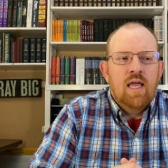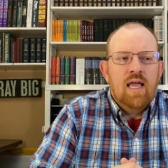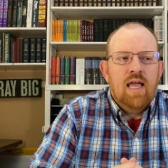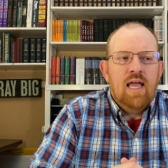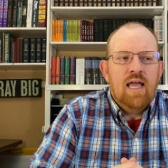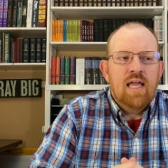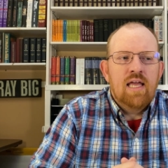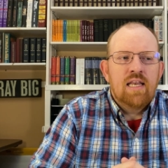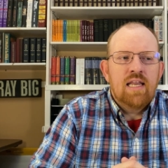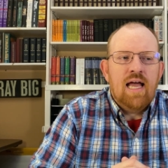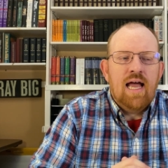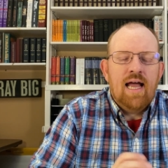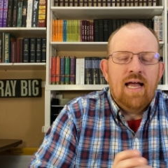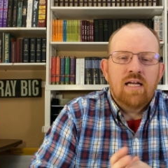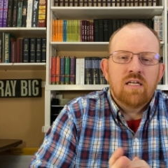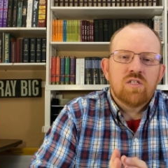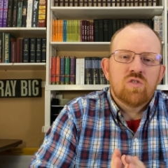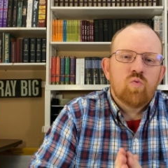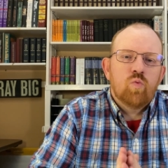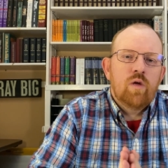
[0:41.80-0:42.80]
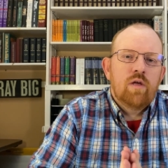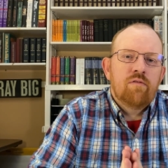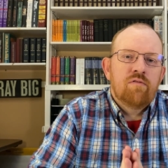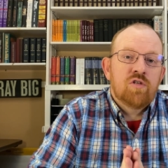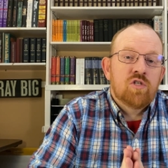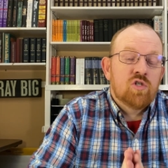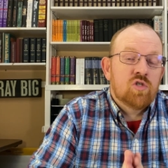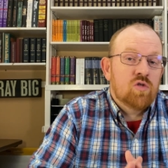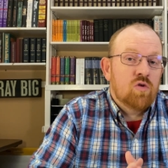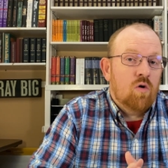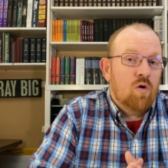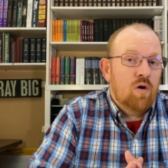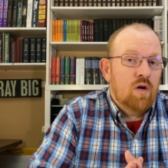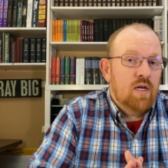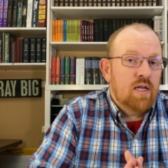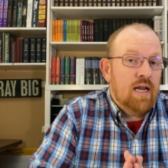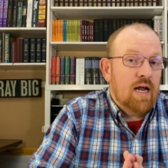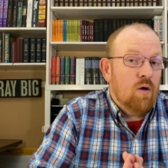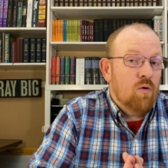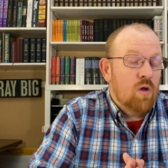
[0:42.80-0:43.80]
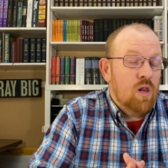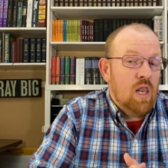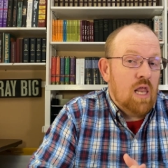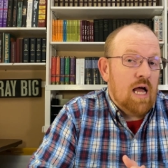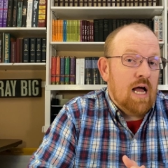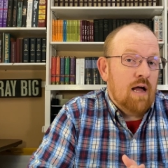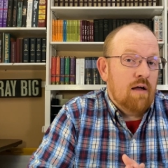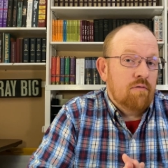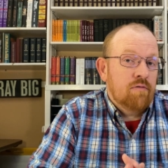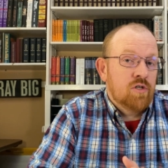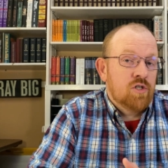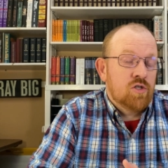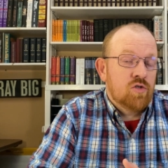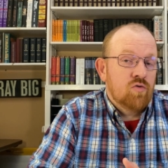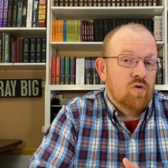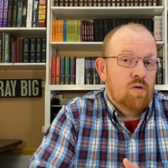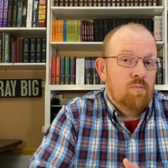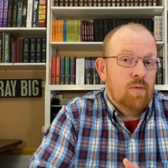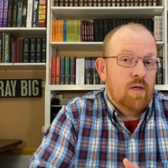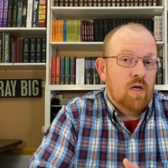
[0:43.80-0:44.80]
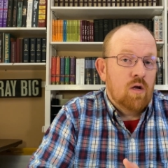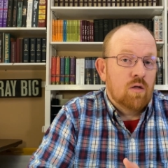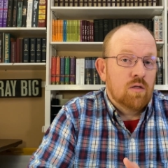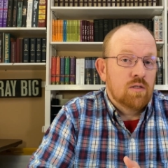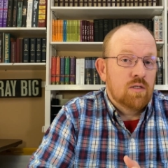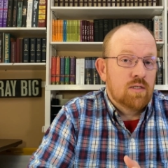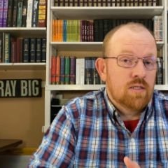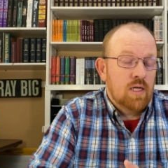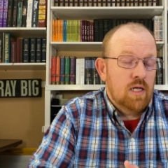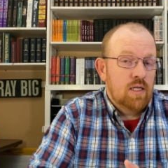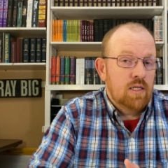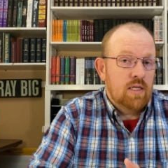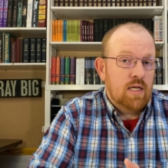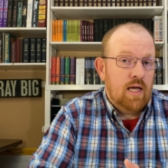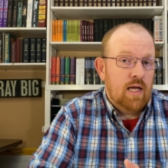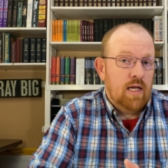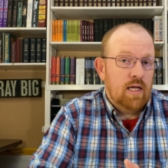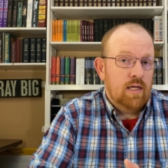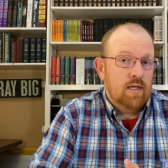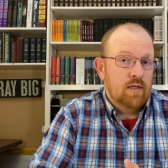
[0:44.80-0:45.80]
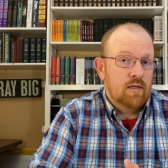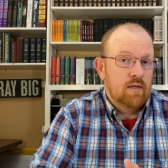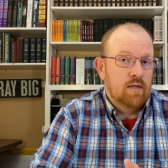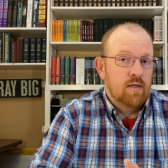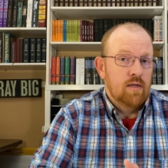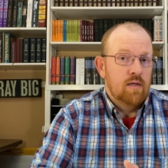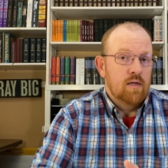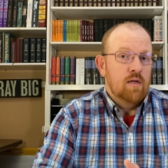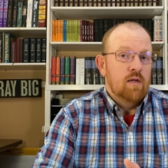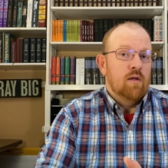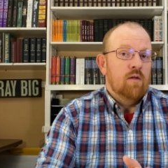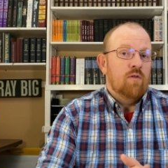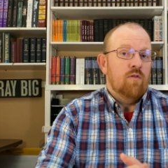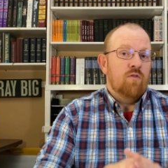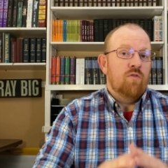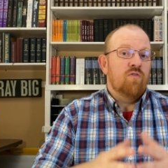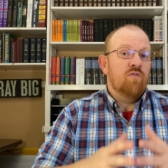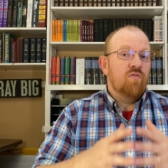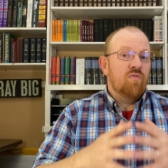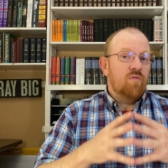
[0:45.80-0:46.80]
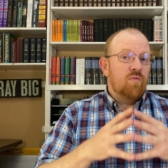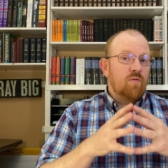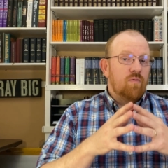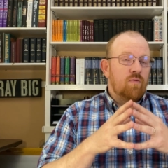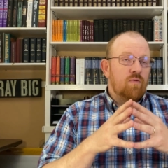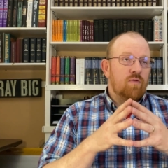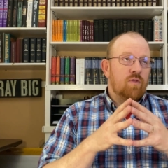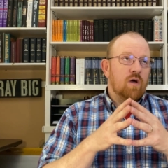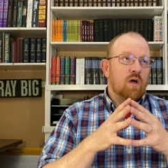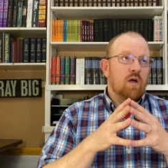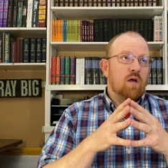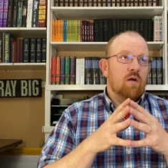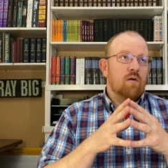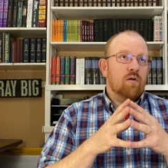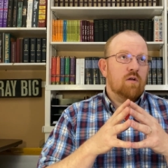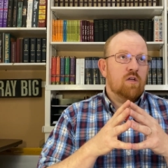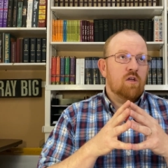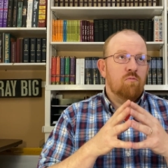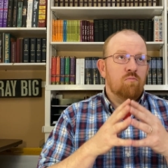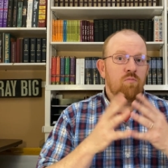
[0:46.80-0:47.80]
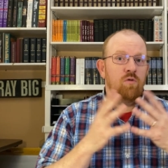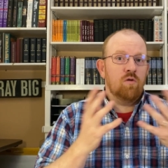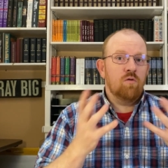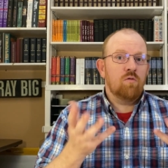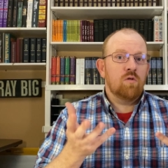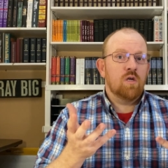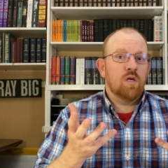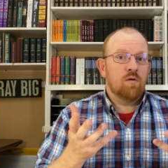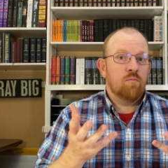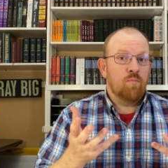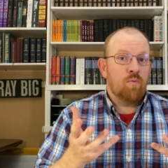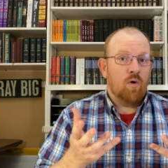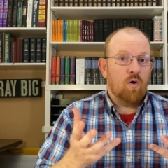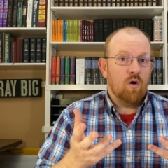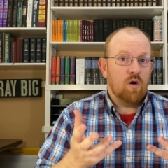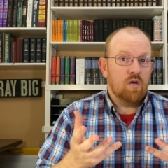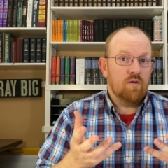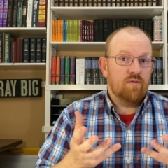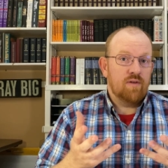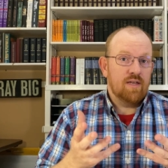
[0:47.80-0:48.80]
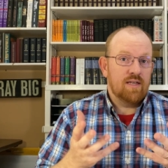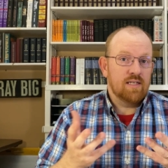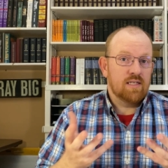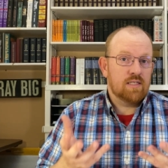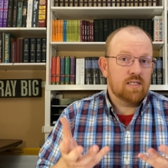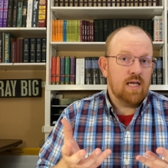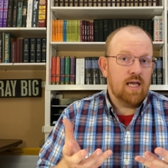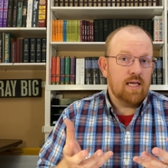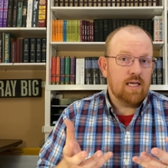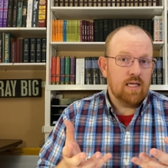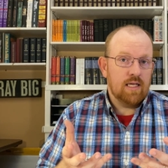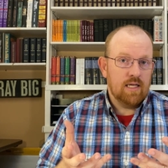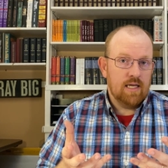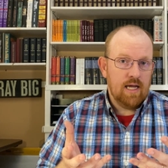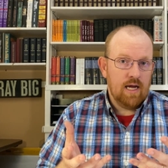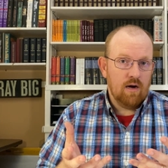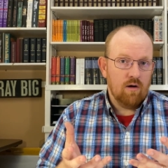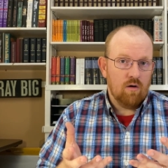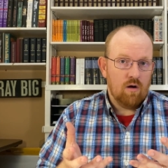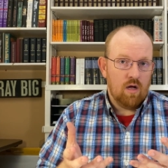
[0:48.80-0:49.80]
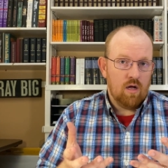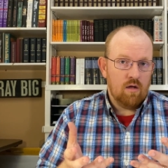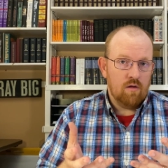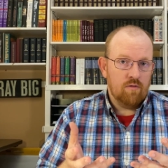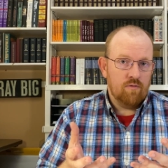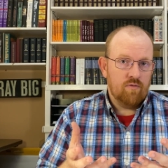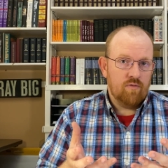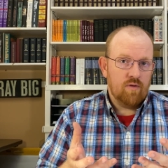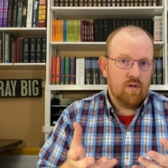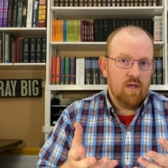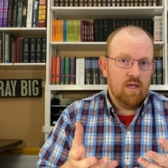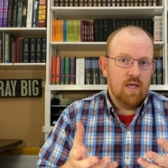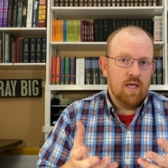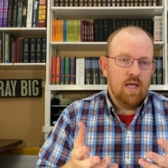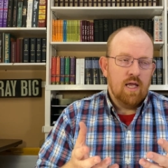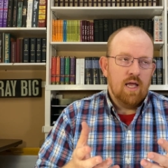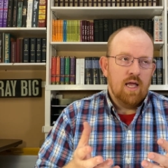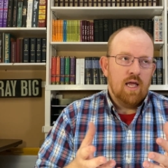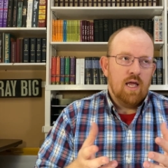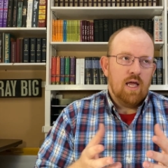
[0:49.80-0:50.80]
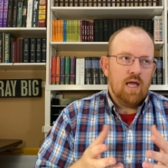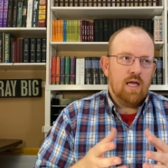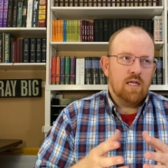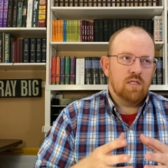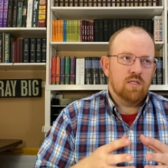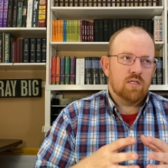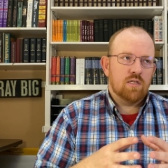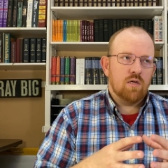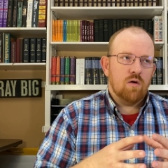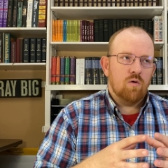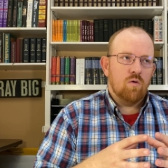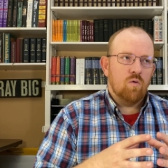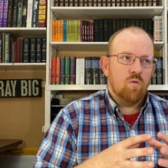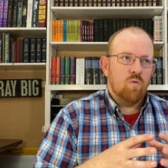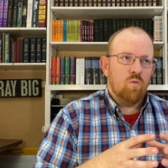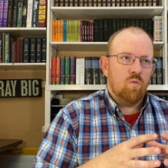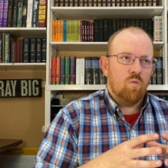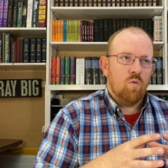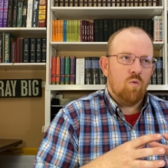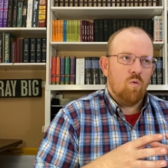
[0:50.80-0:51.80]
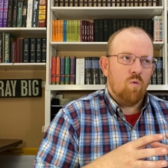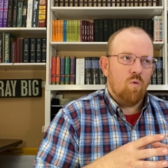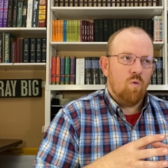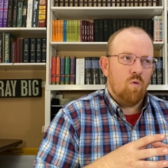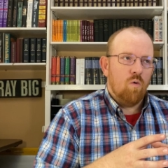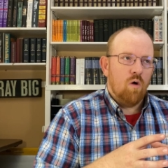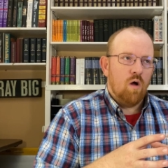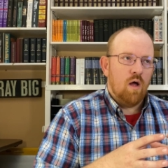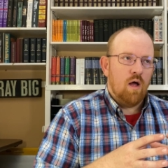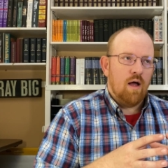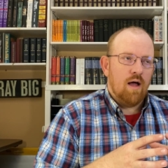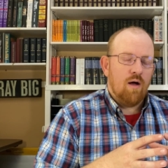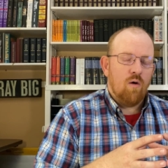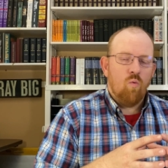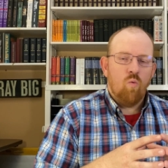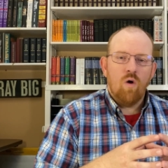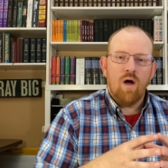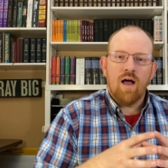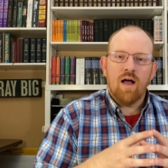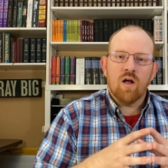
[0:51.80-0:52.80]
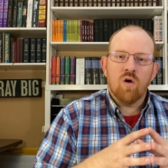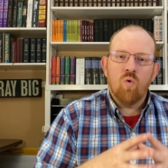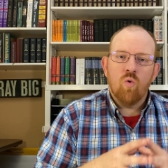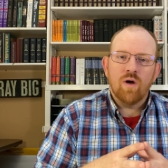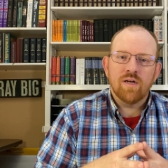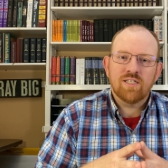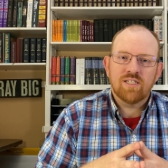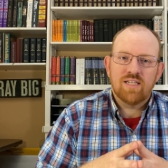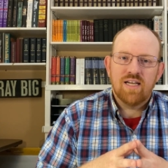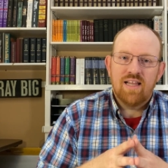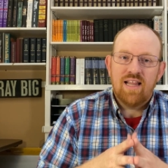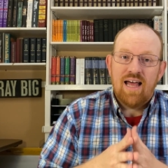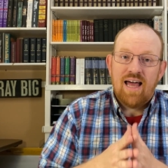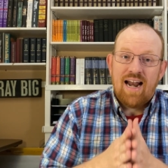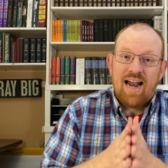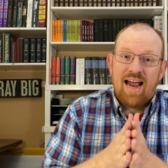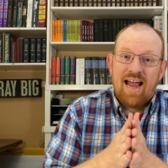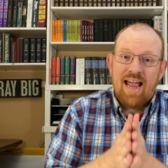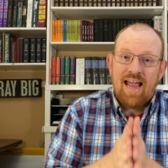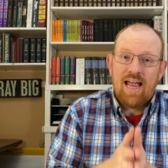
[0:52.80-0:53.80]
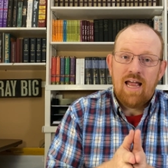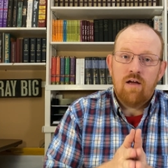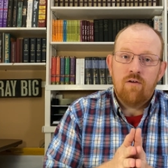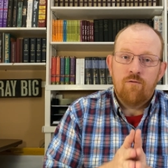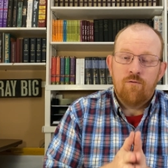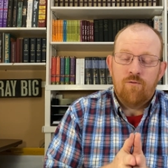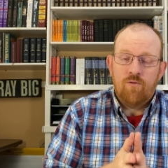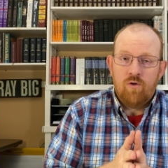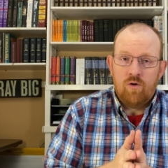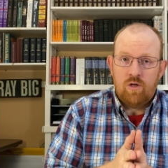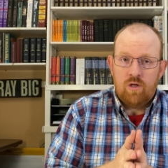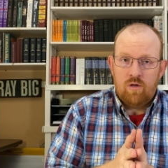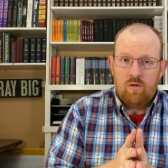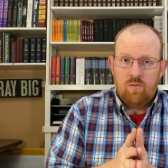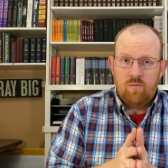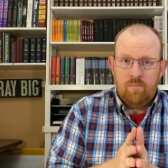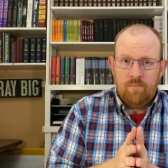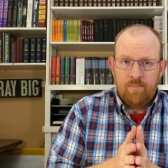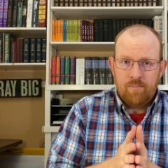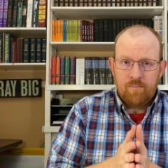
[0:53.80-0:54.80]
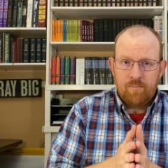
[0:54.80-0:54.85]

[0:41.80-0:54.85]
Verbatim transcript: and as we started our live streaming on Sunday, the communion part of it is taken care of, and so uh, a question that I have for you